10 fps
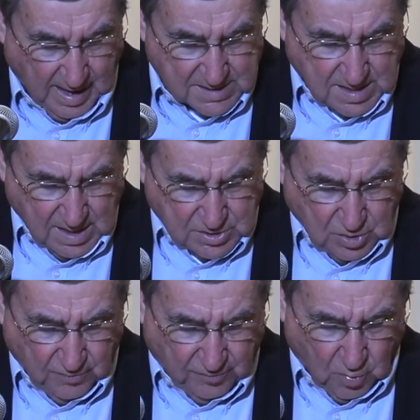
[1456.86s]
Isaiah
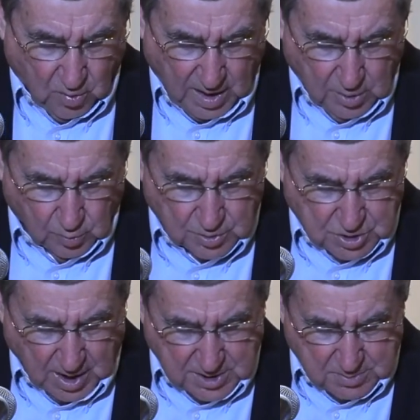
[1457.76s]
2 4. He will
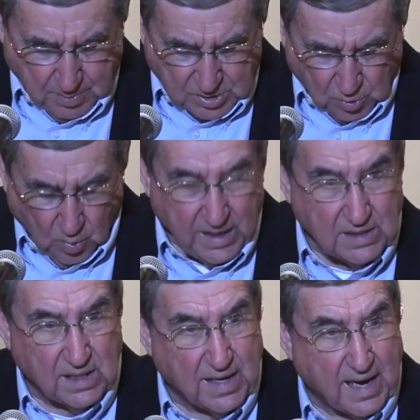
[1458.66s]
judge
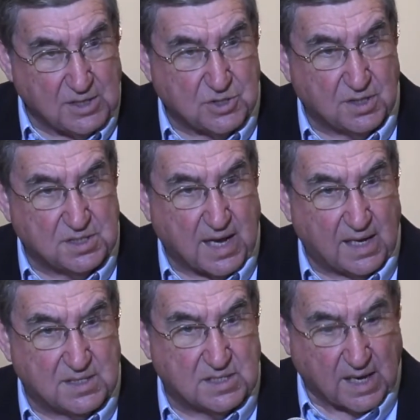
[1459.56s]
between the nations
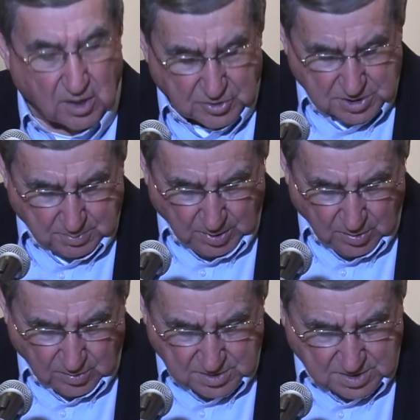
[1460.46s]
and settle
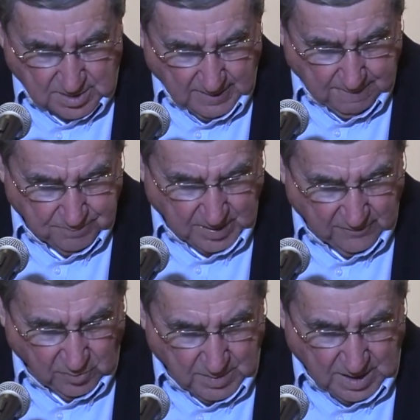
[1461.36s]
disputes
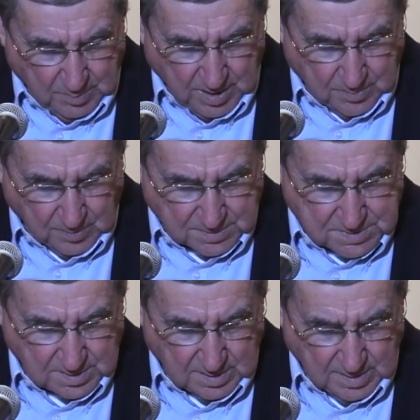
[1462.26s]
for many
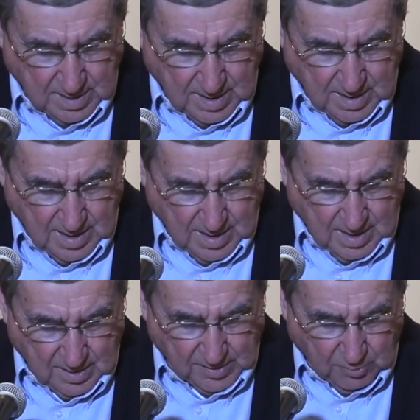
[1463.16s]
peoples.
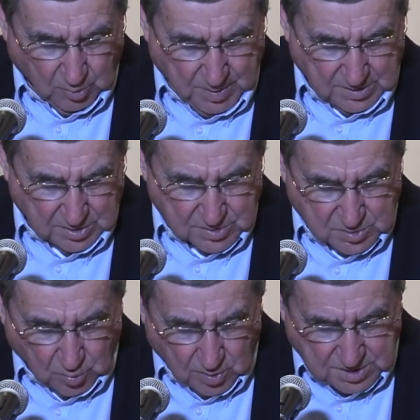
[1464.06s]
They will beat their
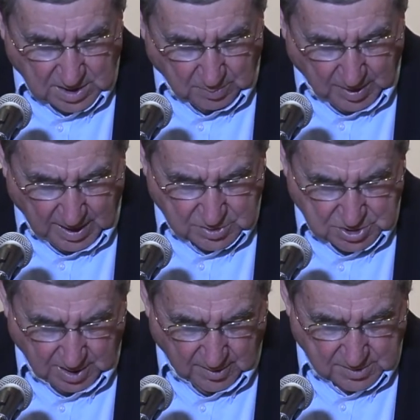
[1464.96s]
swords into
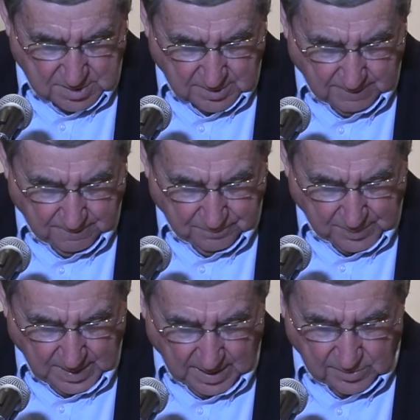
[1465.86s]
plowshares
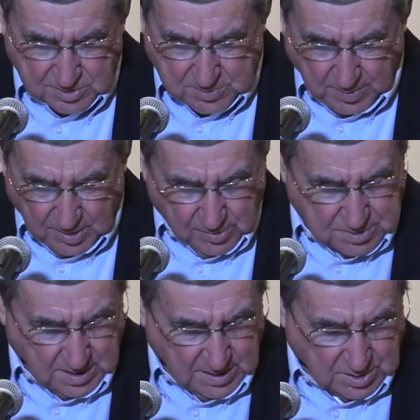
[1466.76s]
and their
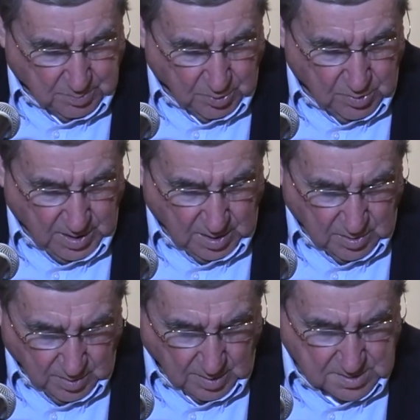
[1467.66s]
spears into pruning
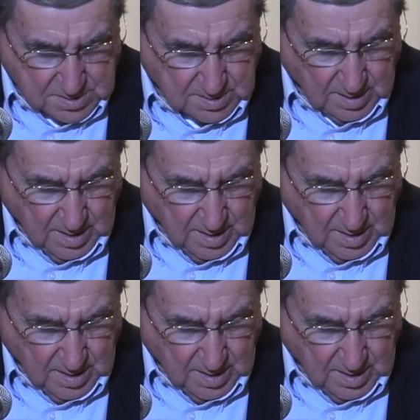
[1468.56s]
hooks.